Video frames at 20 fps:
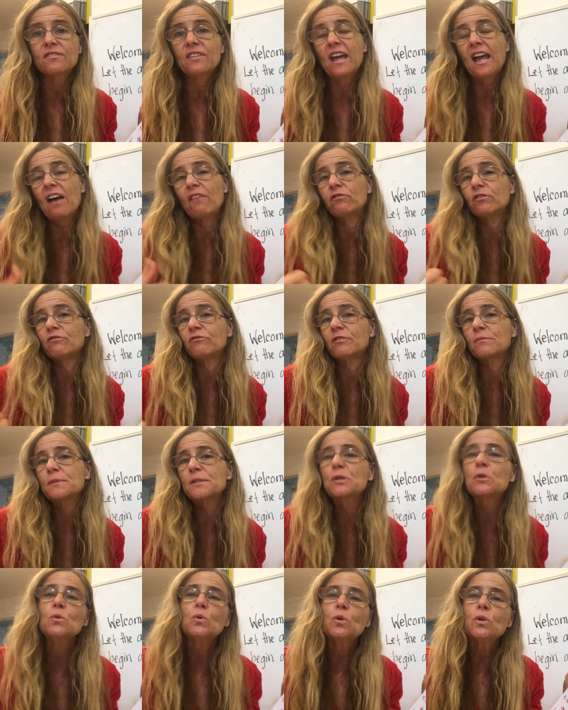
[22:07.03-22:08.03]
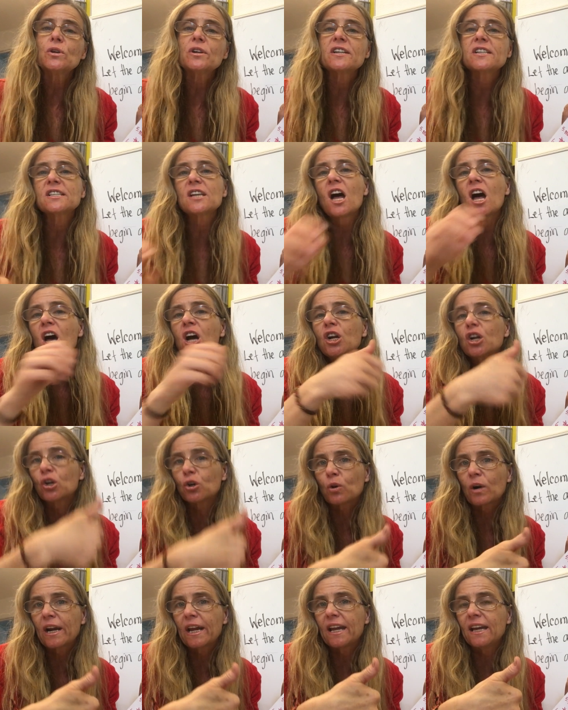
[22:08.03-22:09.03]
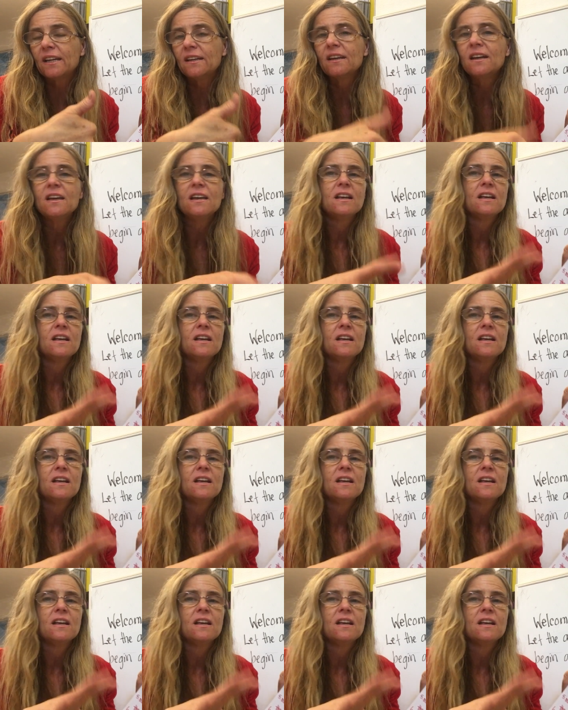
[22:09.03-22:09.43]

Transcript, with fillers: If they have one from school or a song, great.